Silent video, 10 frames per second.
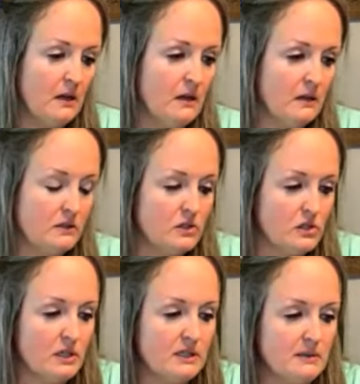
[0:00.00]
It's
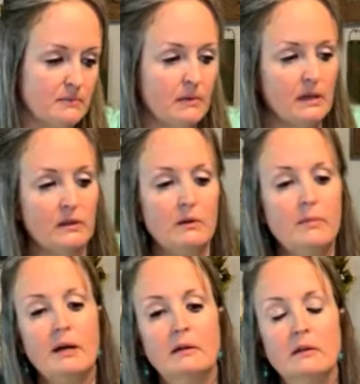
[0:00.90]
just my little
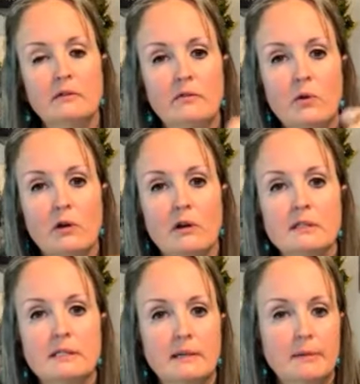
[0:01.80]
bottle of Folk Art
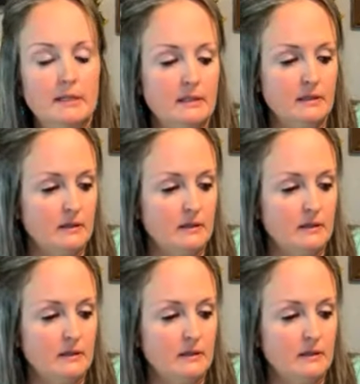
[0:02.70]
Cinnamon.